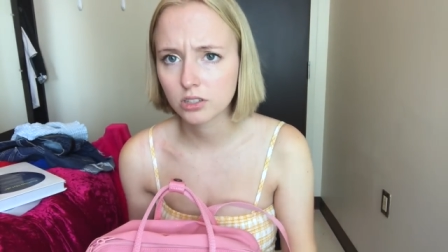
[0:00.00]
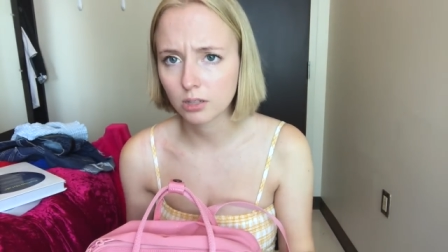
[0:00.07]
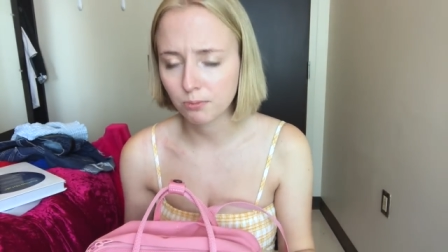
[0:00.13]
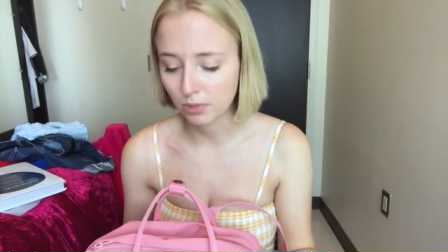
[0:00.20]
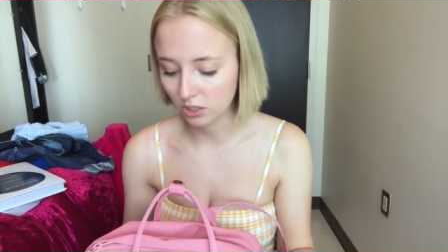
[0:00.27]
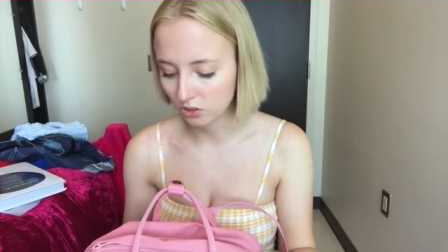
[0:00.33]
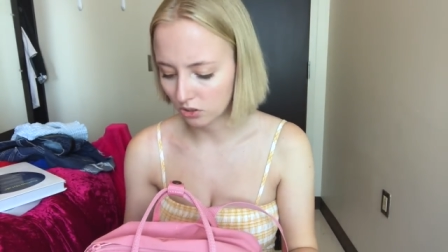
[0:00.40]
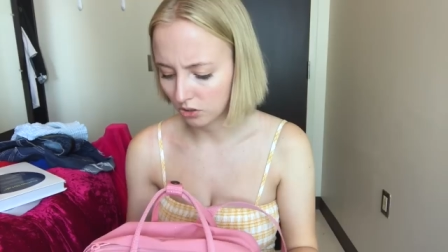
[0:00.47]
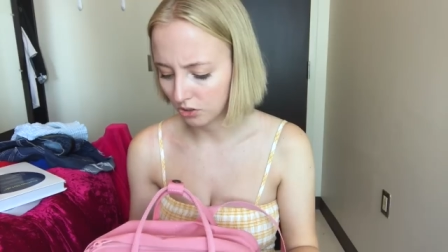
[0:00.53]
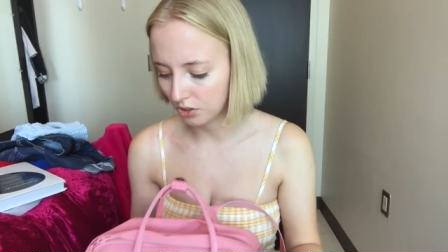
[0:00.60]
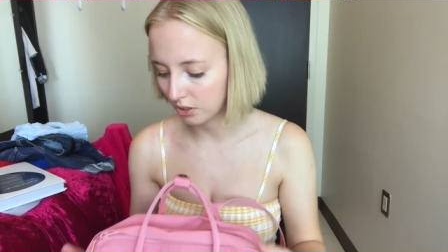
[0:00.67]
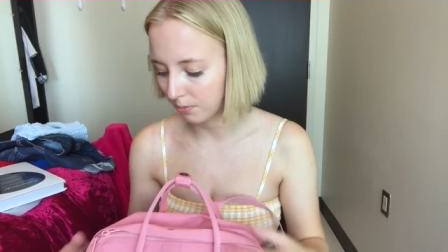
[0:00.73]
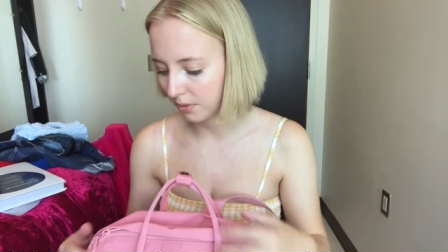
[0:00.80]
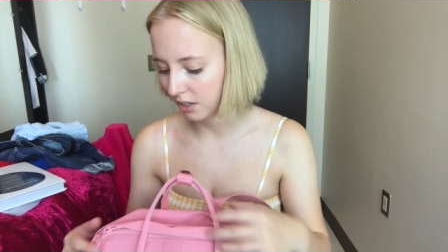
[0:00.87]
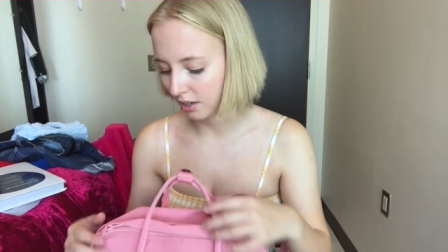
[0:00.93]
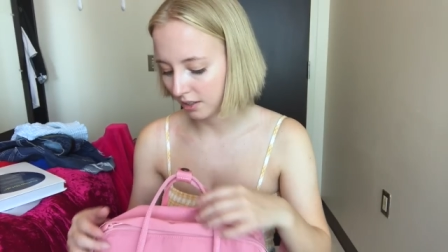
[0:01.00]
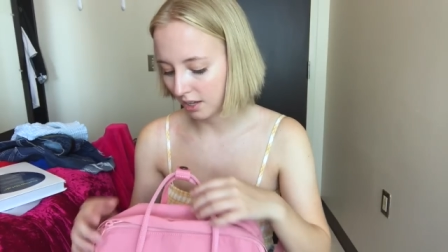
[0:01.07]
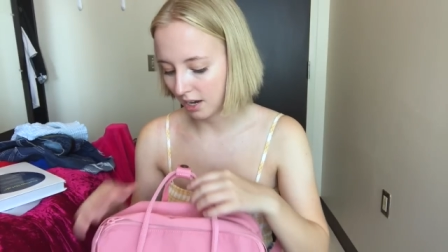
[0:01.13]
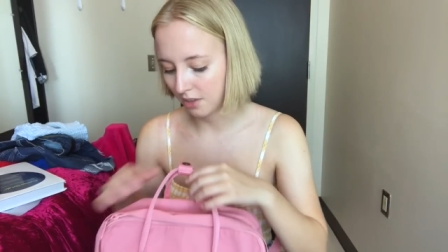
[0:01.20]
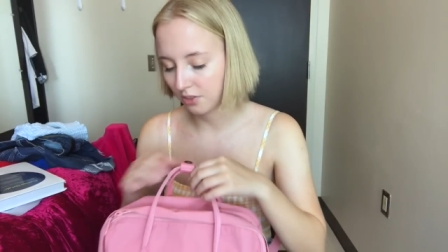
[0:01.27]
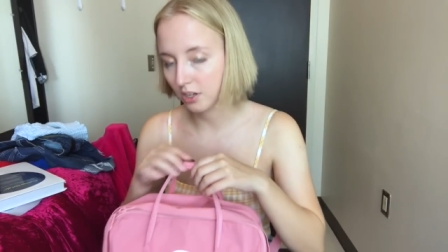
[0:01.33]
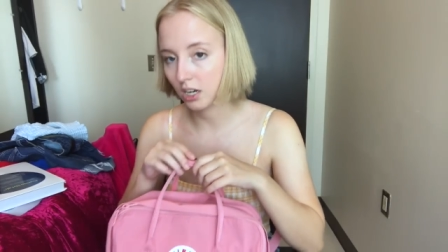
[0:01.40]
some pencils, something like
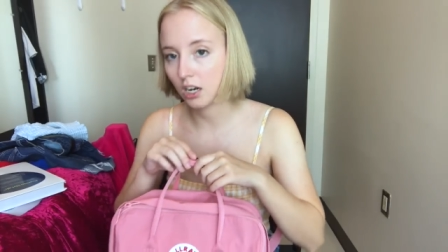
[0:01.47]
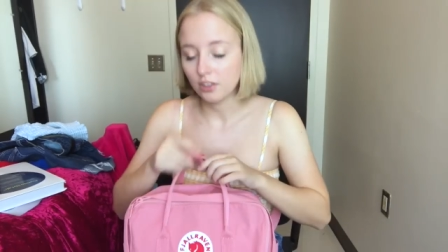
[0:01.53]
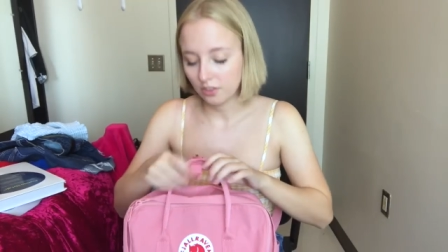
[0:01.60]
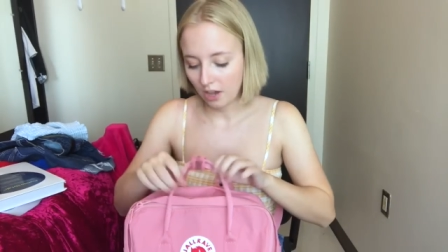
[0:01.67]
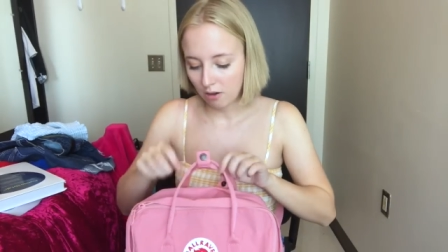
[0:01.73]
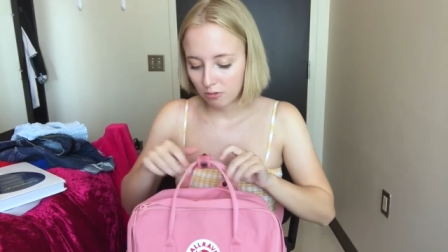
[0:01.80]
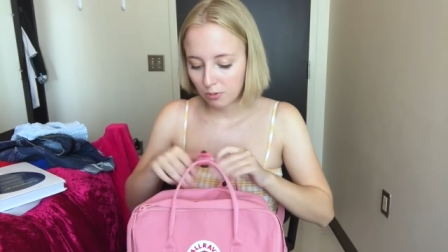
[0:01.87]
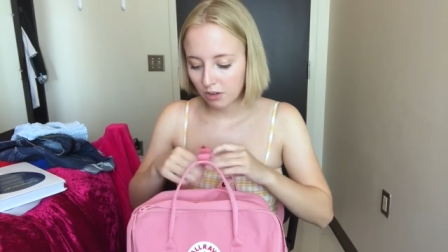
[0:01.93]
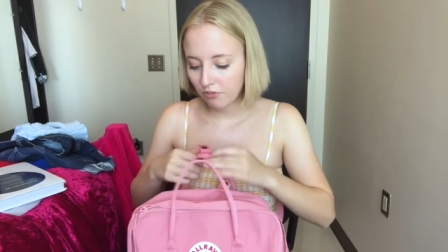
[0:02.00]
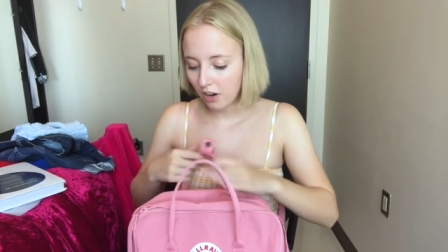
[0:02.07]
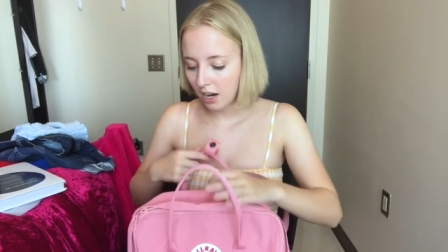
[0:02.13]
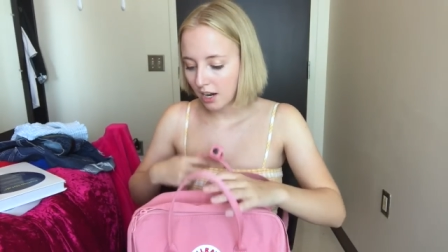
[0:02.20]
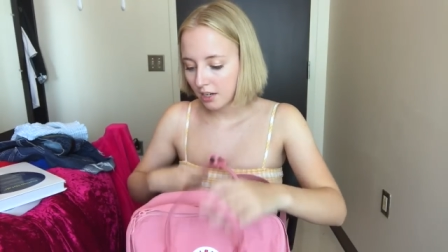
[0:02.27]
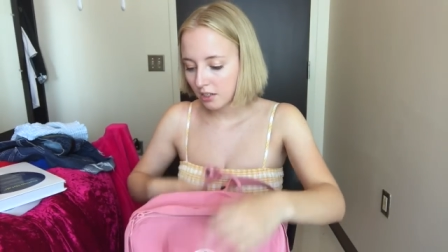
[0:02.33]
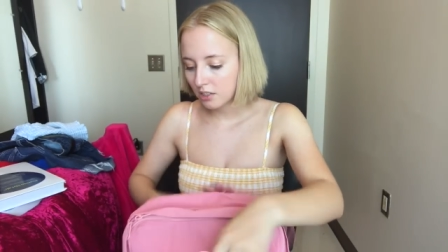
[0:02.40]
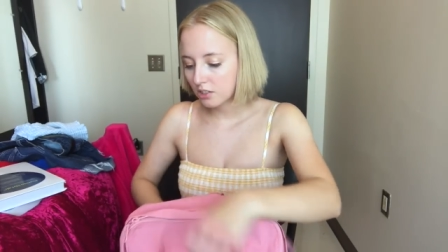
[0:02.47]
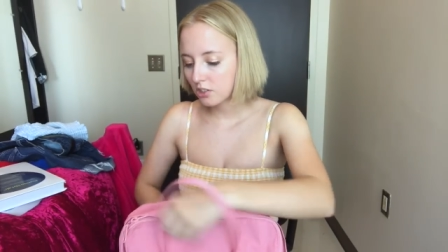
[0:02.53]
that in there, then that would be fine.